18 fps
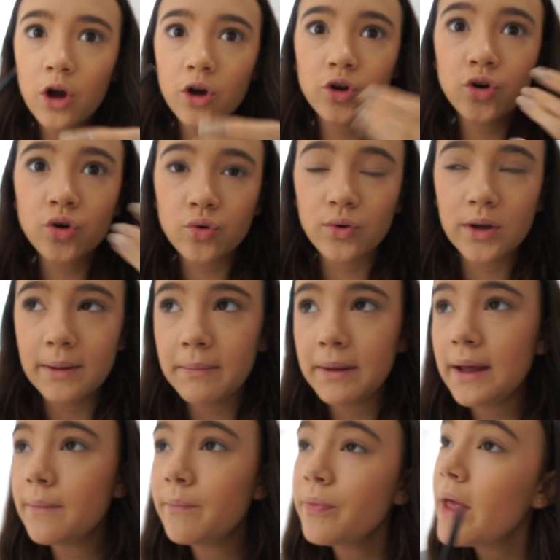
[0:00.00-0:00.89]

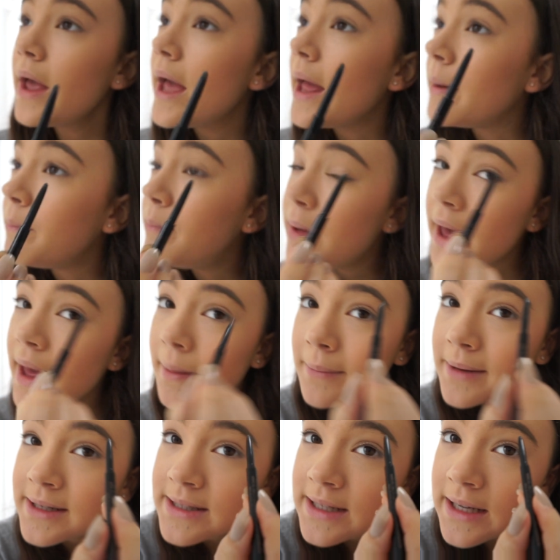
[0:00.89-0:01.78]
creamy and
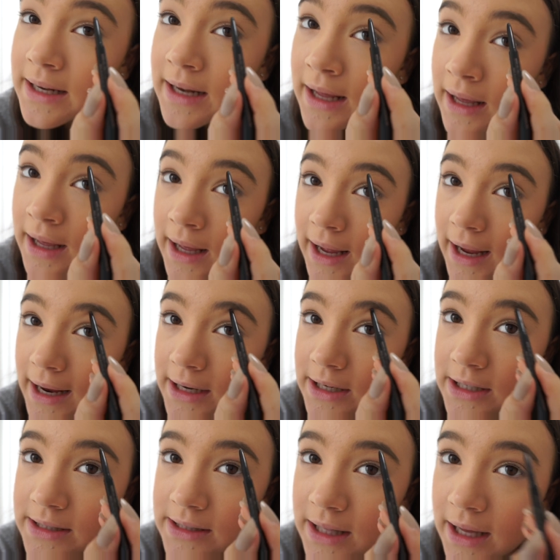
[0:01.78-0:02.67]
pigmented and
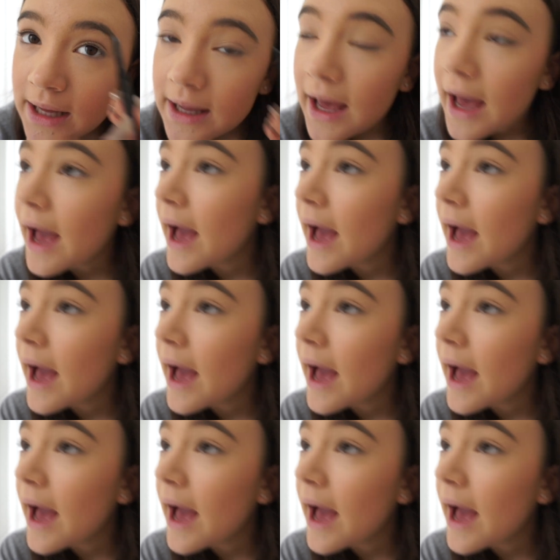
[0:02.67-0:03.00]
just like